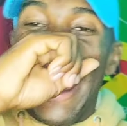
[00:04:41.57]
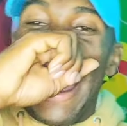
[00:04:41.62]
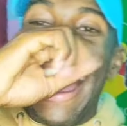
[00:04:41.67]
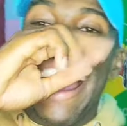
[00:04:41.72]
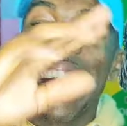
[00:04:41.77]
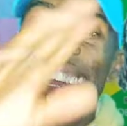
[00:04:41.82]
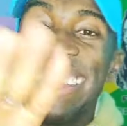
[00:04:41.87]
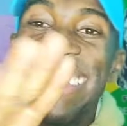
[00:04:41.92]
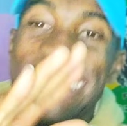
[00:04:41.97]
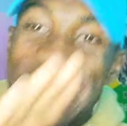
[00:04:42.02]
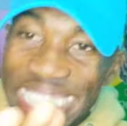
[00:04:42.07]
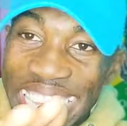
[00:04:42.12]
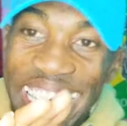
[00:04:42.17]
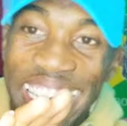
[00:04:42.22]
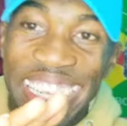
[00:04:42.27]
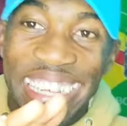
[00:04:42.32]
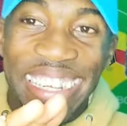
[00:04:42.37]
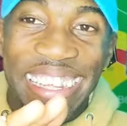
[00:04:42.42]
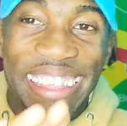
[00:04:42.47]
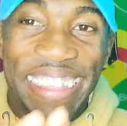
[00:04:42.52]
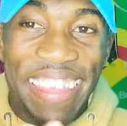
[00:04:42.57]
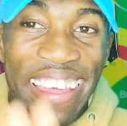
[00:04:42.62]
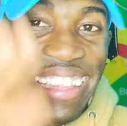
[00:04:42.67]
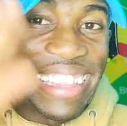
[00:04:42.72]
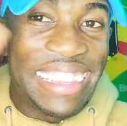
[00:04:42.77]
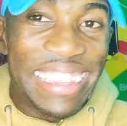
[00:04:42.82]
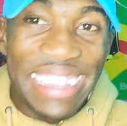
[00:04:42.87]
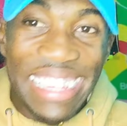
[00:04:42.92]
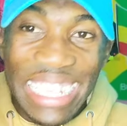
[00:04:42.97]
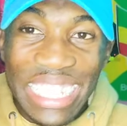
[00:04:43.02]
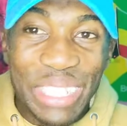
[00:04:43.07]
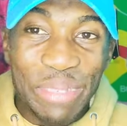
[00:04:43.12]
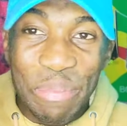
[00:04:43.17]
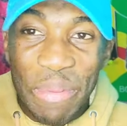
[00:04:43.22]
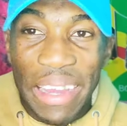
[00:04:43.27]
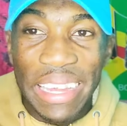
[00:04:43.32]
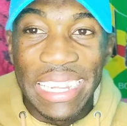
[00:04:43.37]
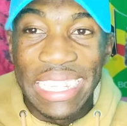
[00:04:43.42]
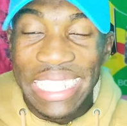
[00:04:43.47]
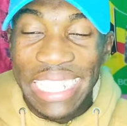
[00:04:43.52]
I could tell that this
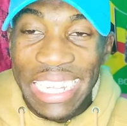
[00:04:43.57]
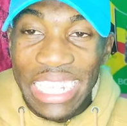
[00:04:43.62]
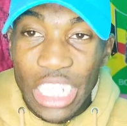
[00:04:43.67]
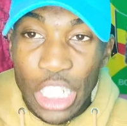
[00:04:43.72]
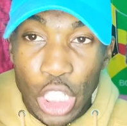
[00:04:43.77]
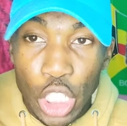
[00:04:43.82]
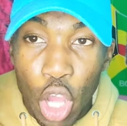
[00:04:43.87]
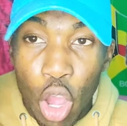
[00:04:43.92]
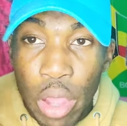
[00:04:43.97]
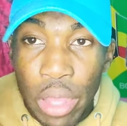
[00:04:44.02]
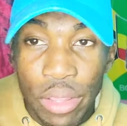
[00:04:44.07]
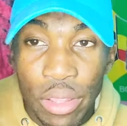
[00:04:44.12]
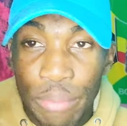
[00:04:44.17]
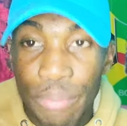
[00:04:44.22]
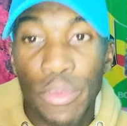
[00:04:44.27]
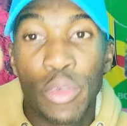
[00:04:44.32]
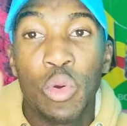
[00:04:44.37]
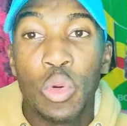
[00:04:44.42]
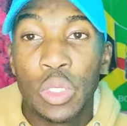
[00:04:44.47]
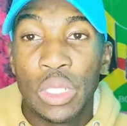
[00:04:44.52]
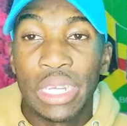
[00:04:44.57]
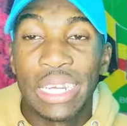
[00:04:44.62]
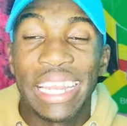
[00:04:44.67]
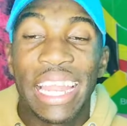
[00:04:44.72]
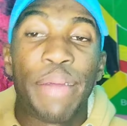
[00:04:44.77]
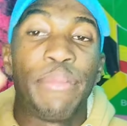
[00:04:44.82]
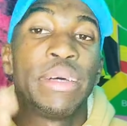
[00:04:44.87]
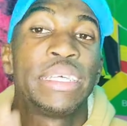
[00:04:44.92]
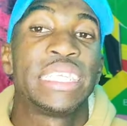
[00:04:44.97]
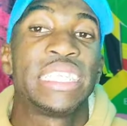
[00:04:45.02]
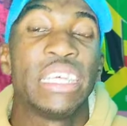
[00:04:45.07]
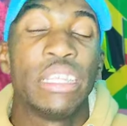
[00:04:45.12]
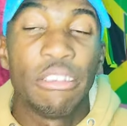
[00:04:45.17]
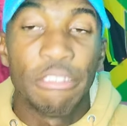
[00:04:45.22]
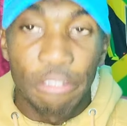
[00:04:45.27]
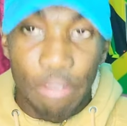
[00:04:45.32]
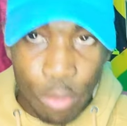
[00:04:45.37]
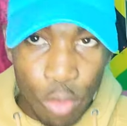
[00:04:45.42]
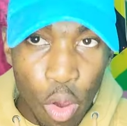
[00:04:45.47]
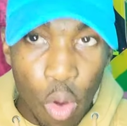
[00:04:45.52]
man is enjoying the music like
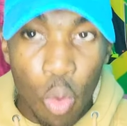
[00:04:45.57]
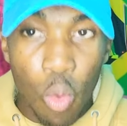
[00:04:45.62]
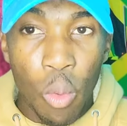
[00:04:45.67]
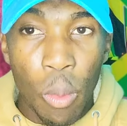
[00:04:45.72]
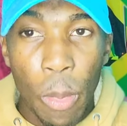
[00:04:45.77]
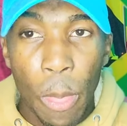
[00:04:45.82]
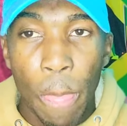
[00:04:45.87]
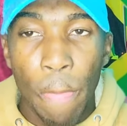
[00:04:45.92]
myself now.